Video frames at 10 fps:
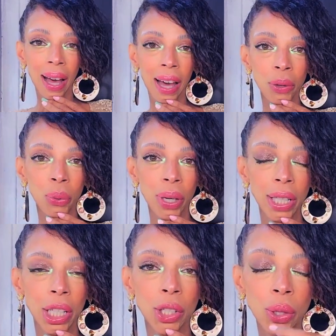I
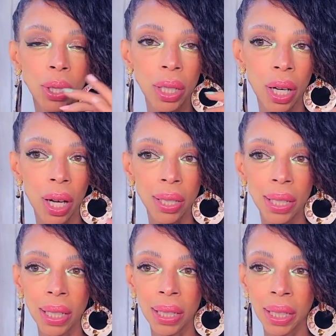went to
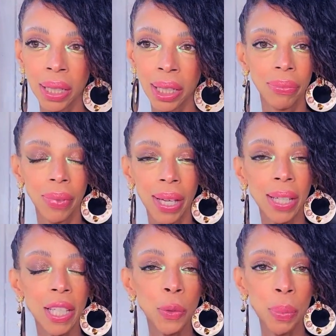DION, an
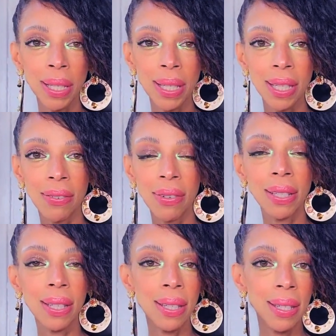
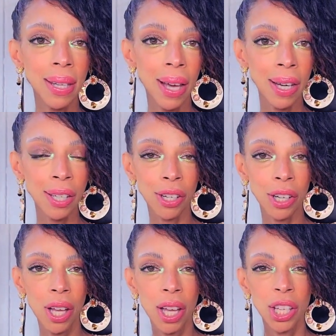expensive
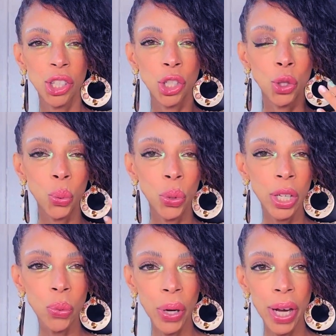designer.
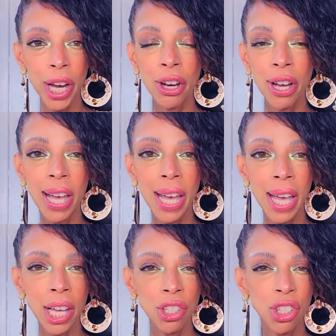Streetwear,
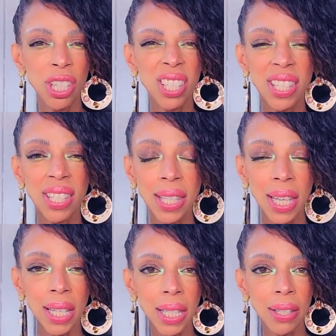edgy,
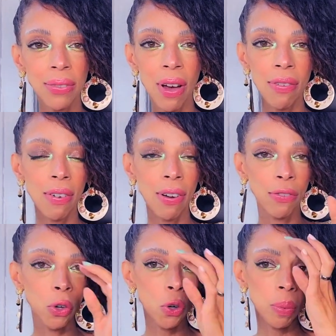sexy, blah, blah, blah,
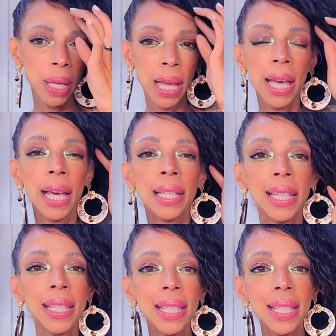boom.
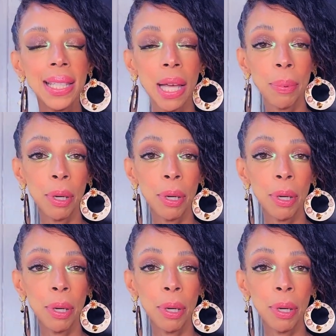This is the type of